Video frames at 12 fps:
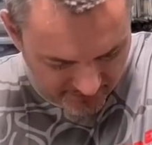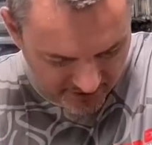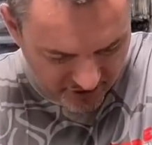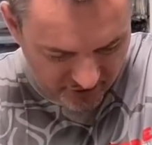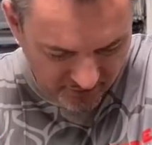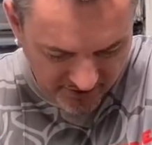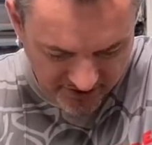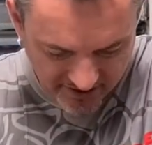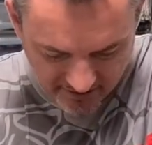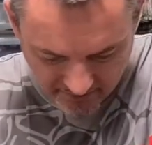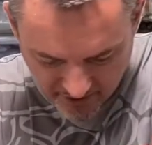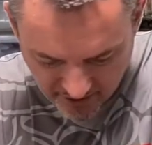much what's in
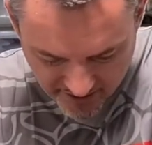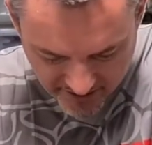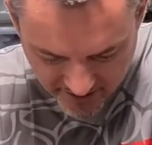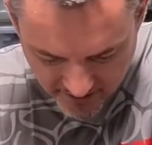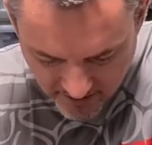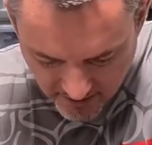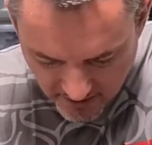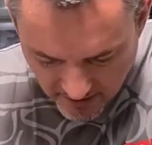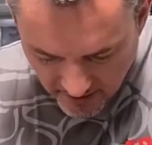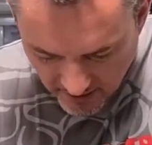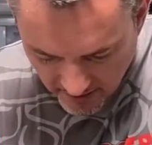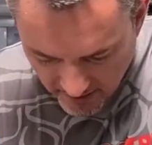the box.
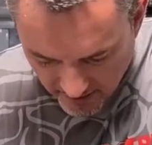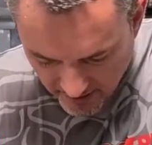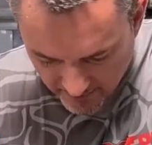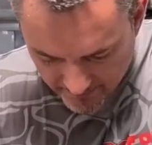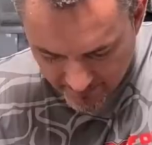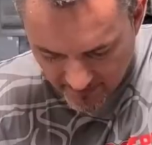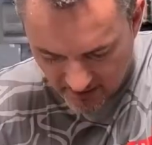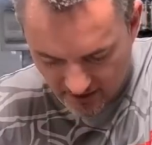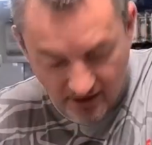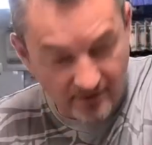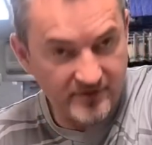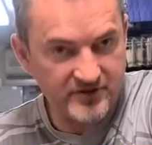
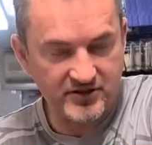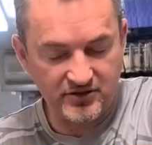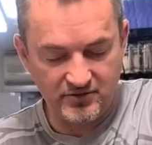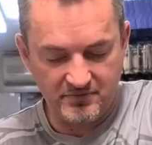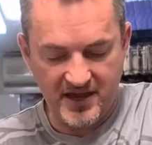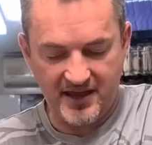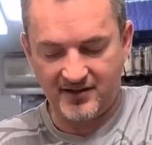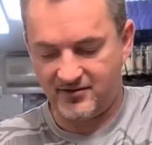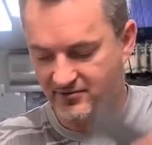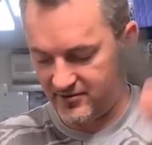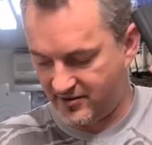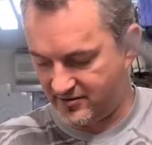Obviously your mag,
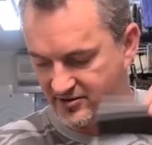right?